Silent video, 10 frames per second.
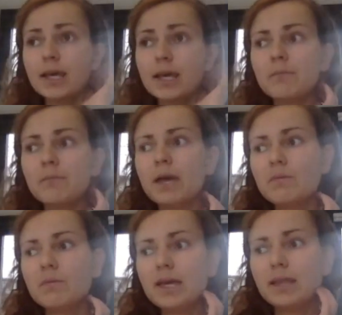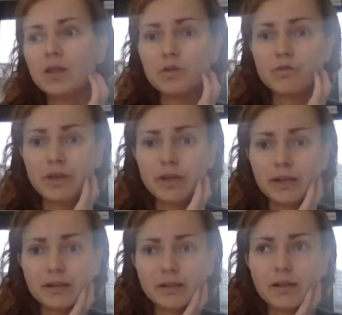It may mean that you
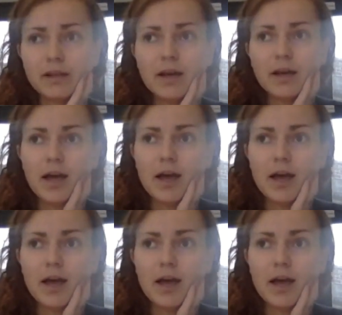feel